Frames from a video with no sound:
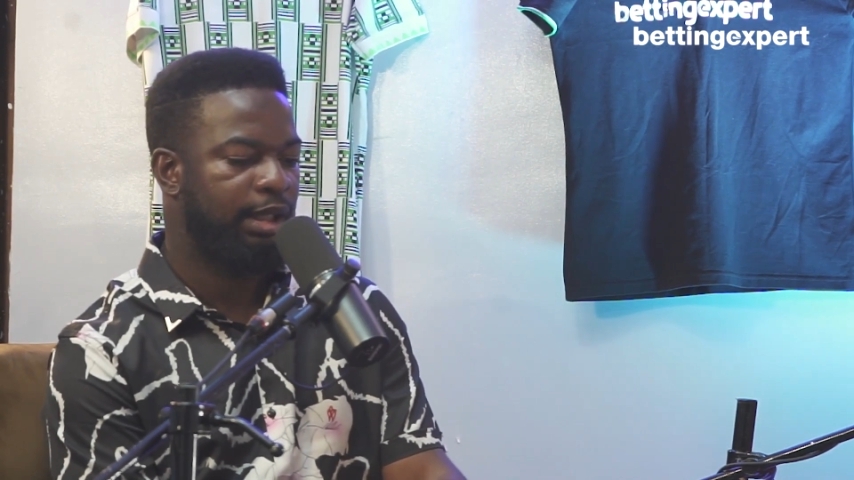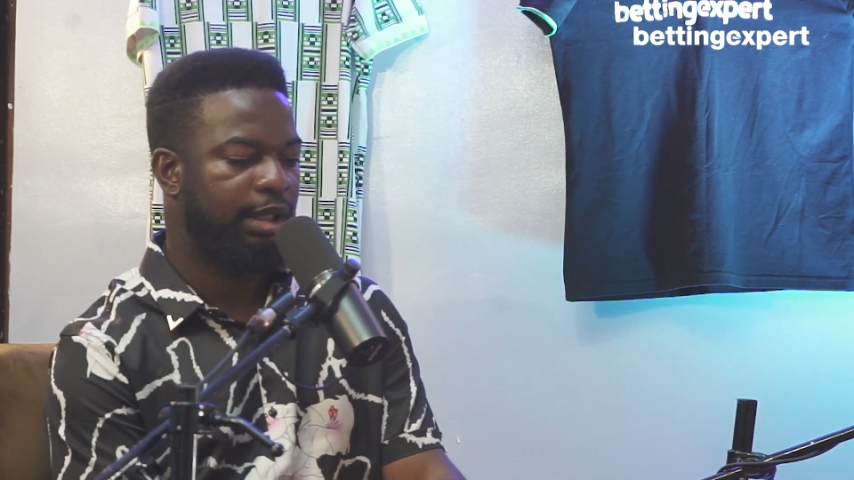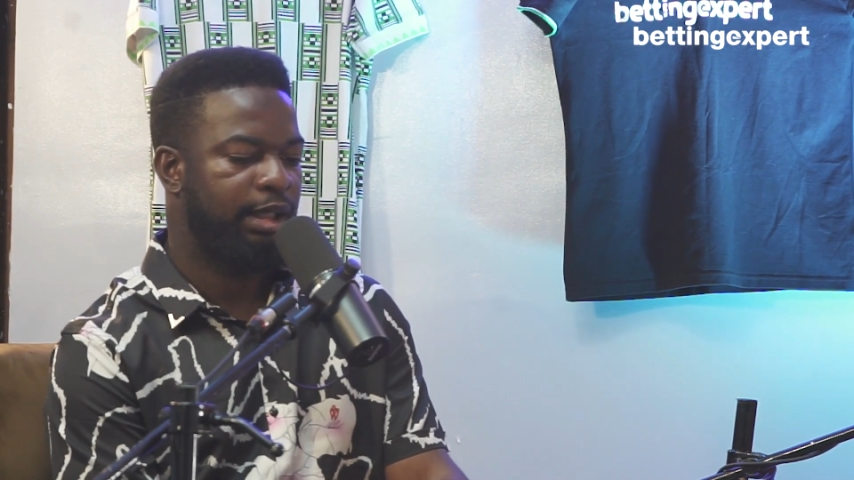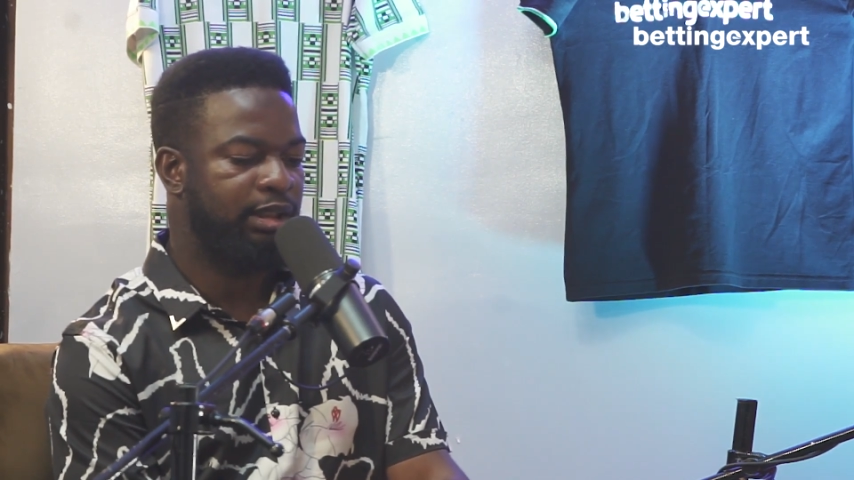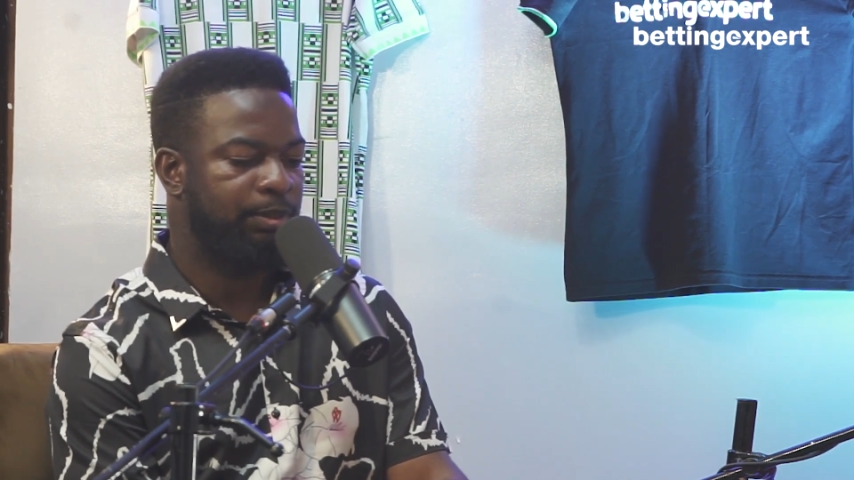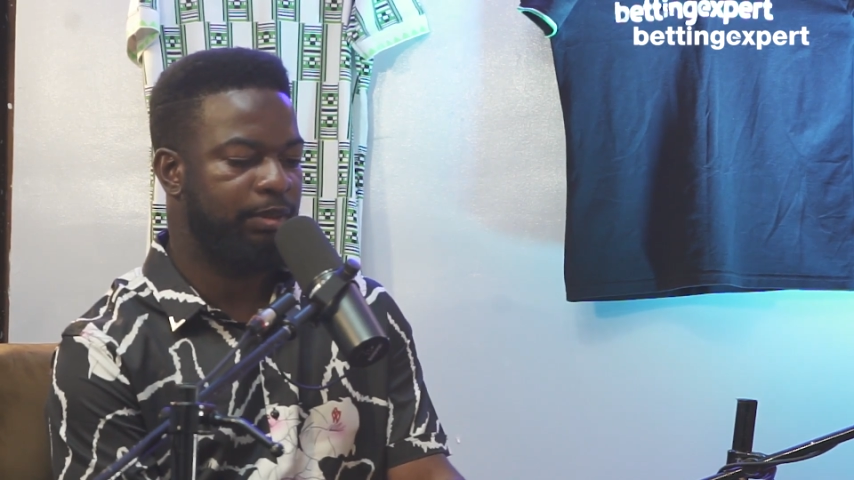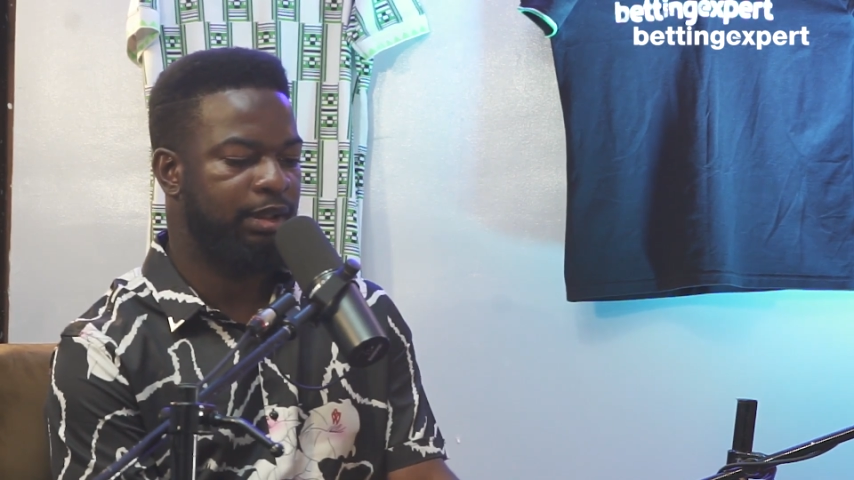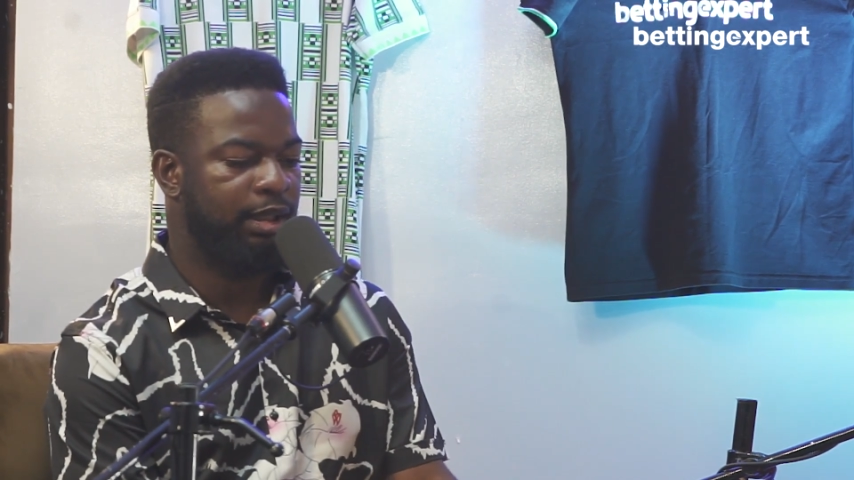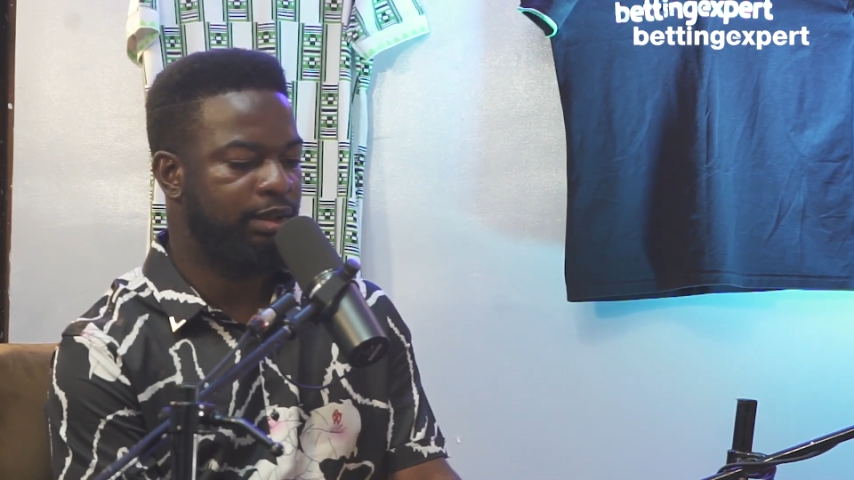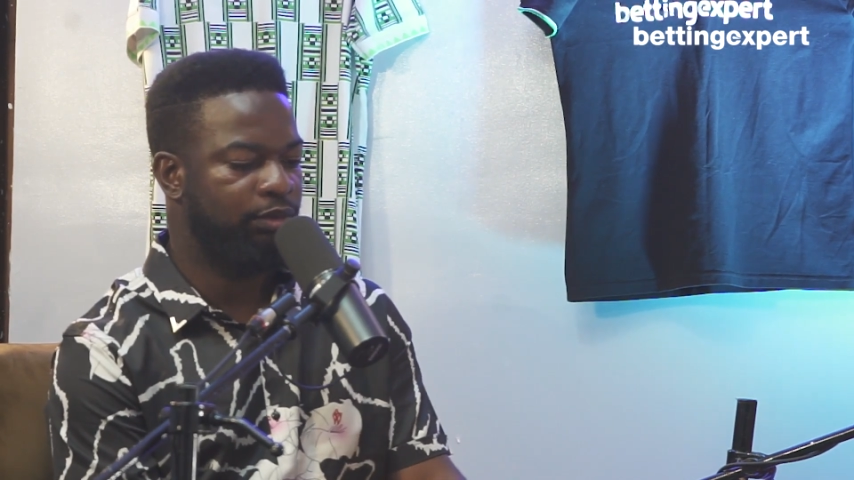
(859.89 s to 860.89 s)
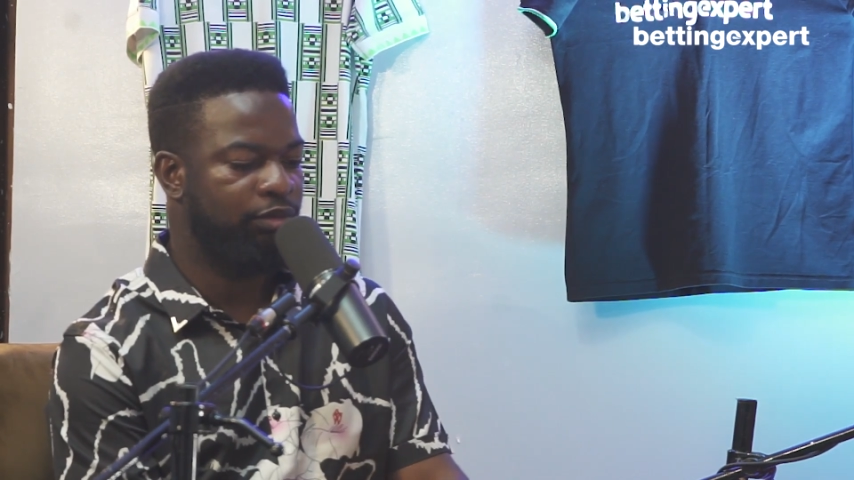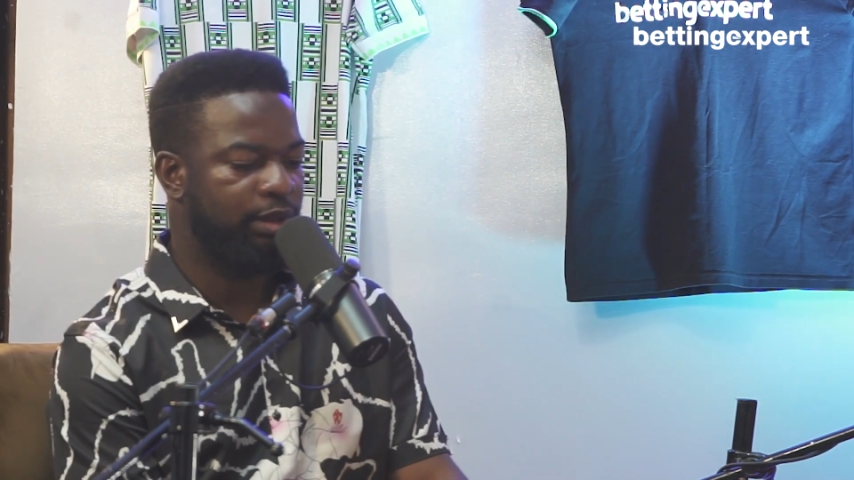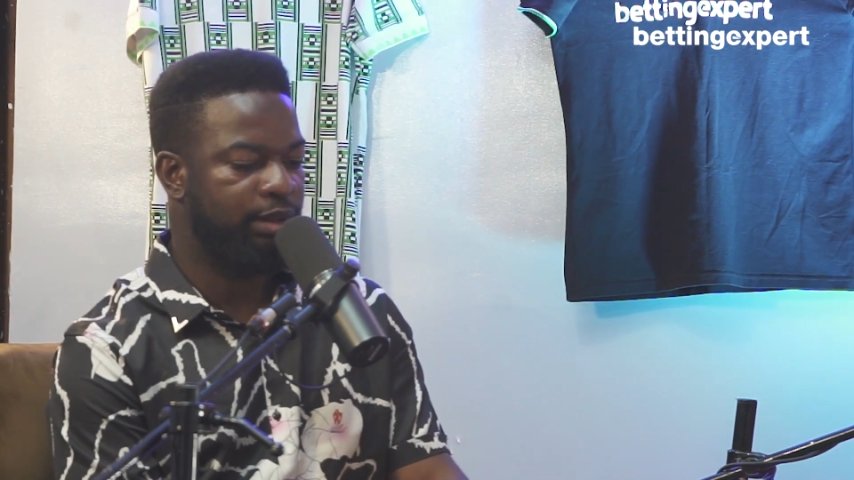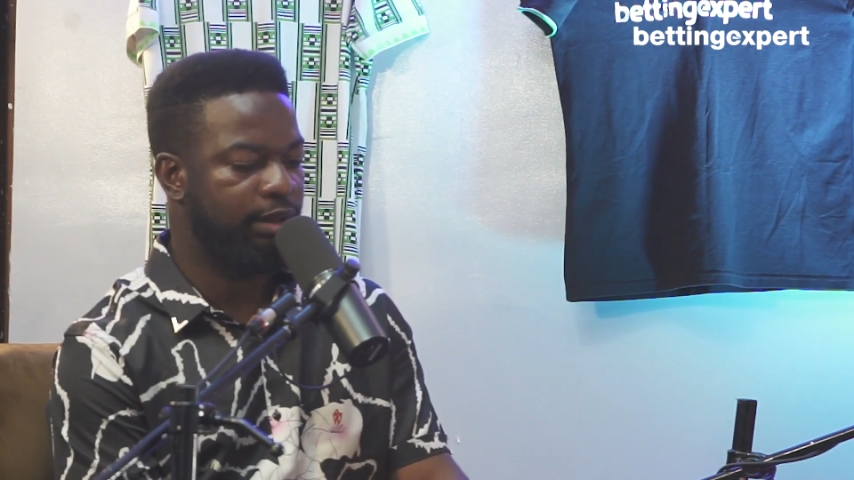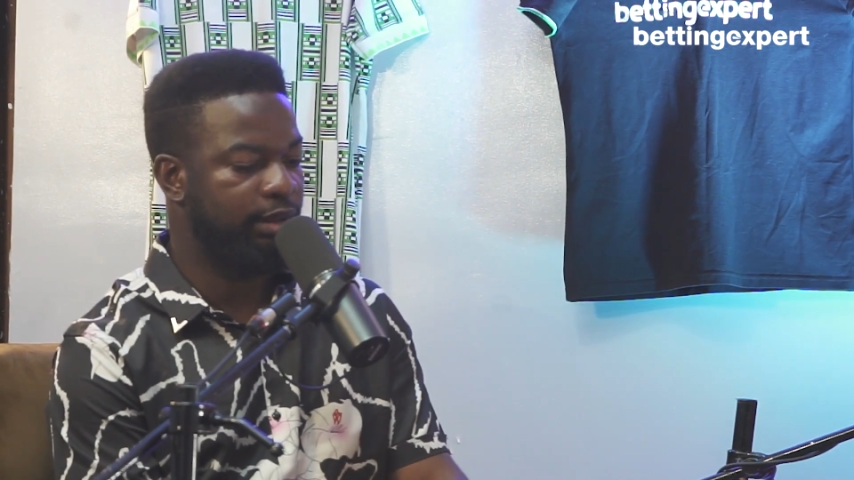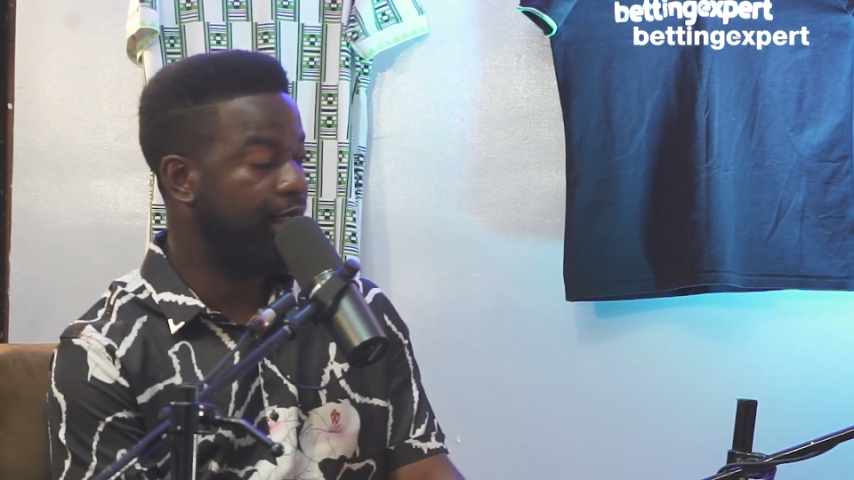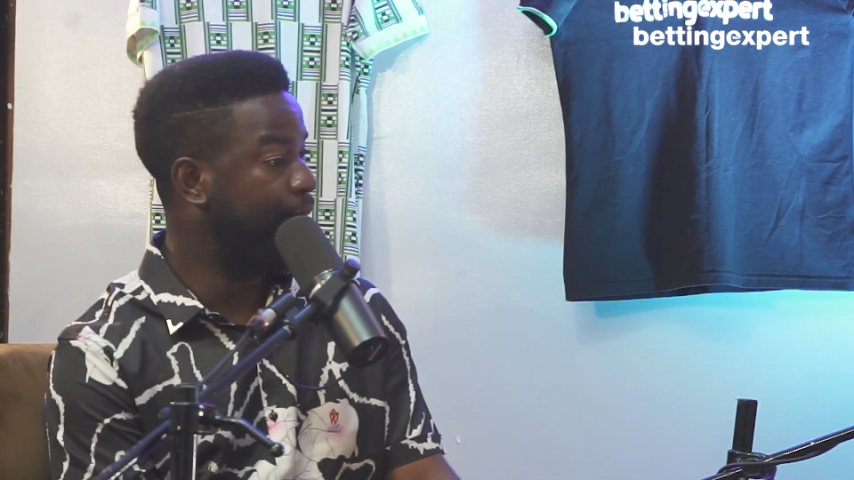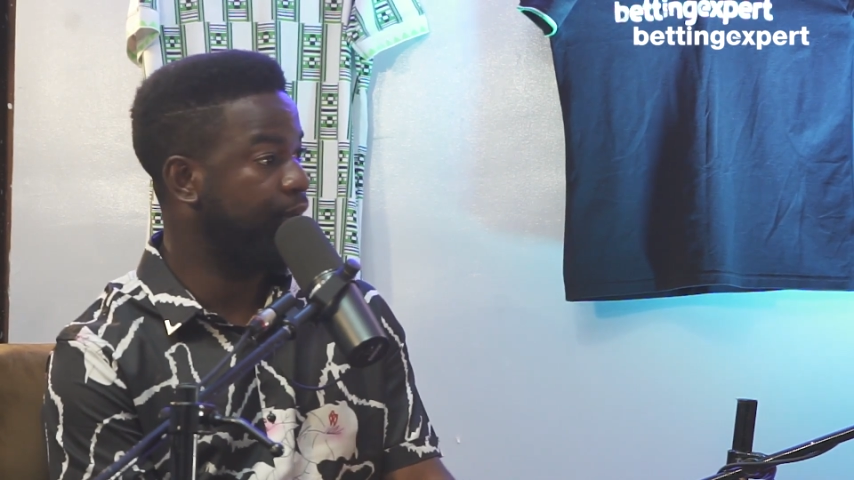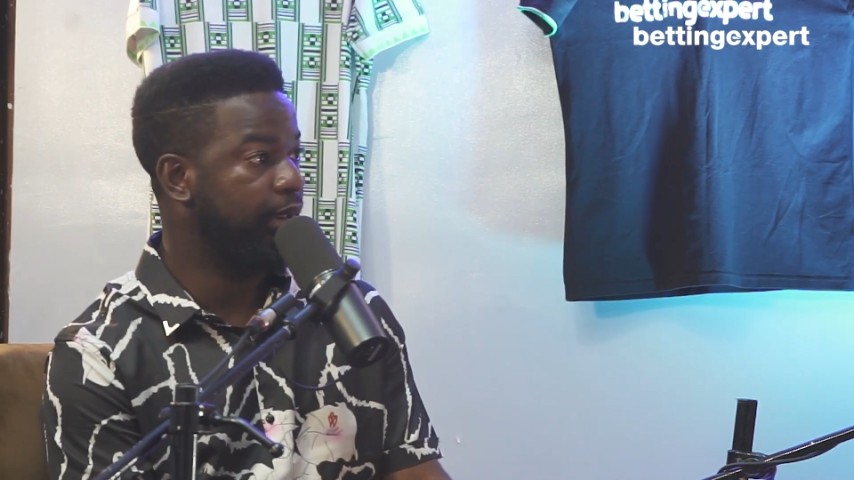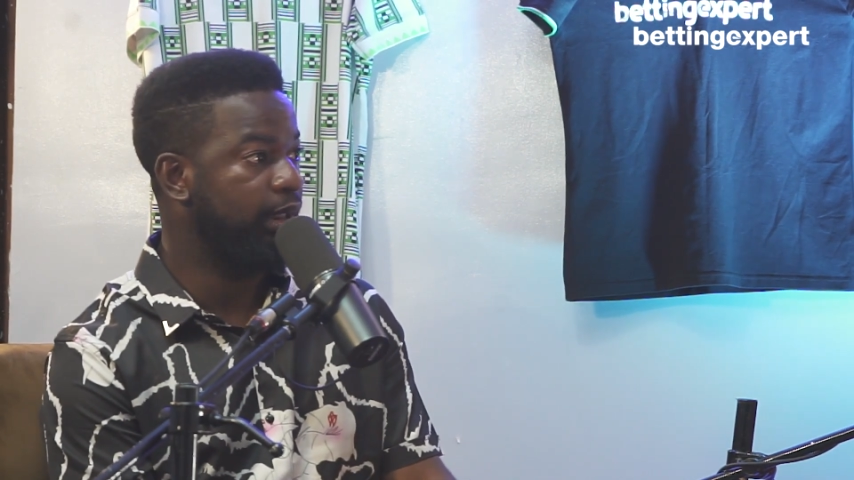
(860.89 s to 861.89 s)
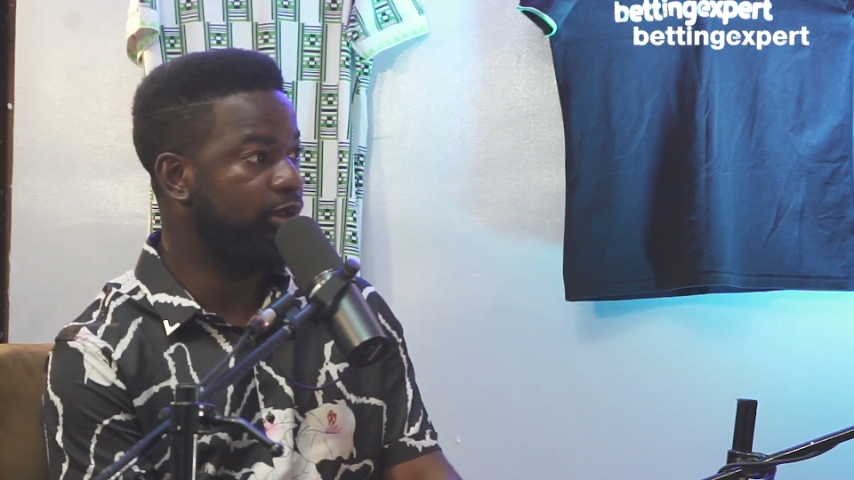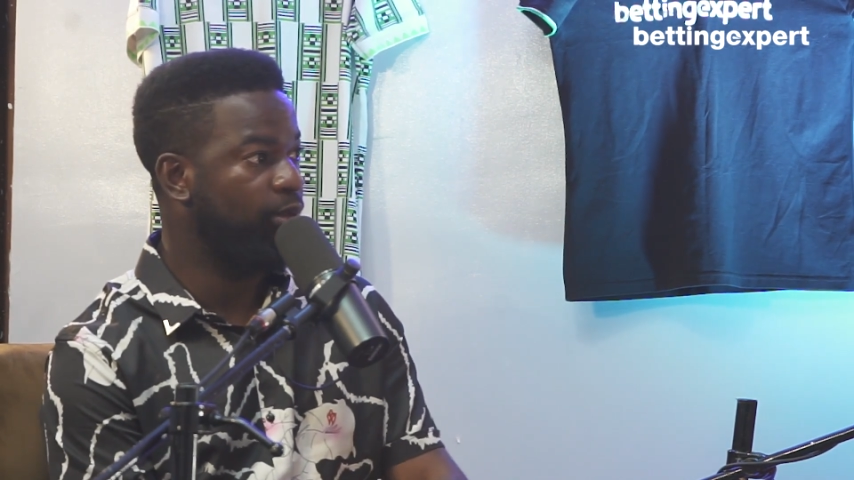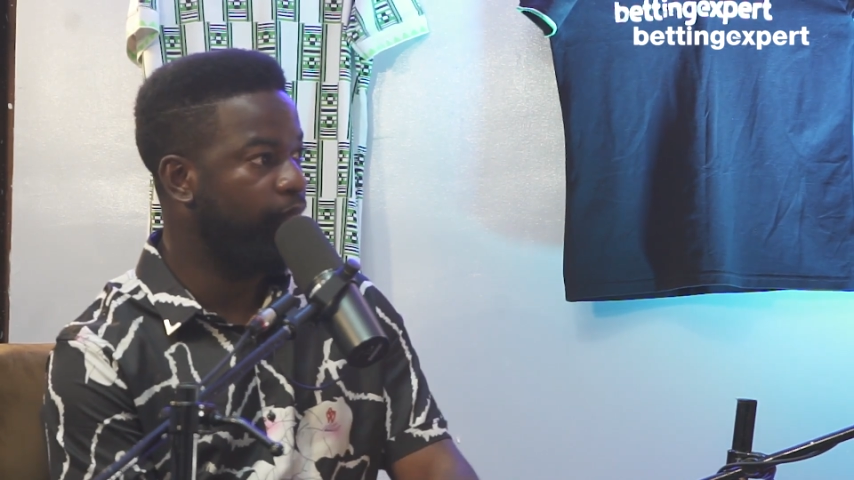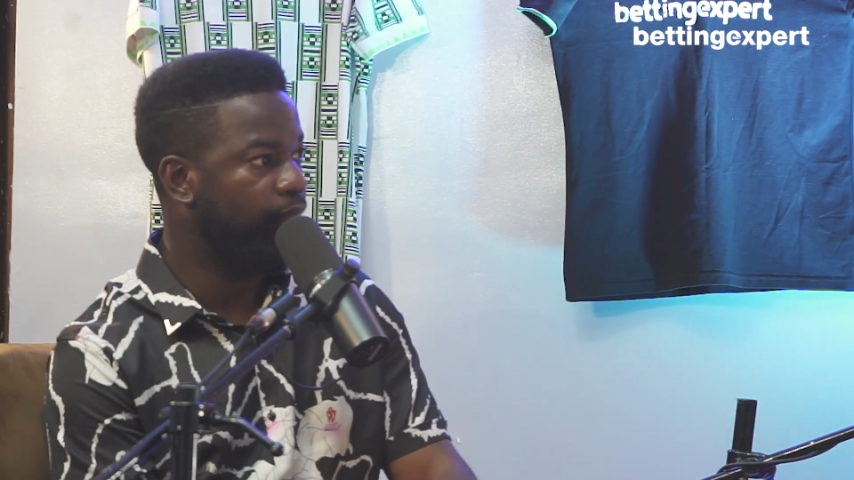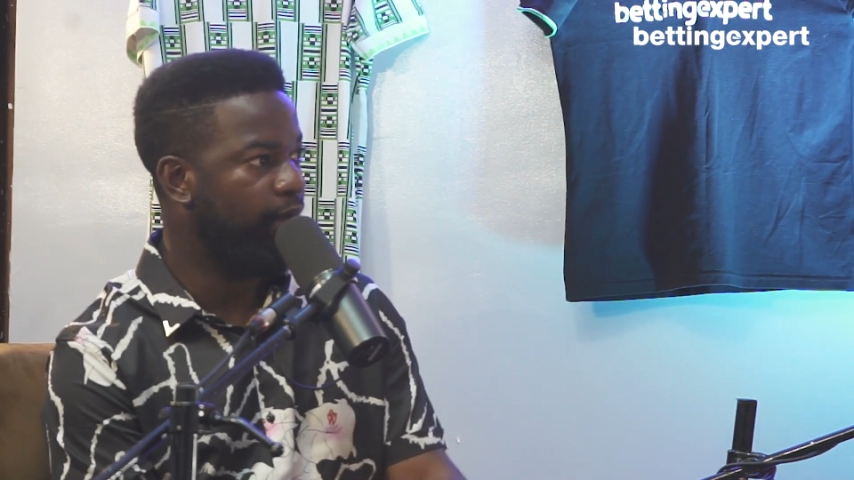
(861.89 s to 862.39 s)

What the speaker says: it's been an interesting Champions League so far,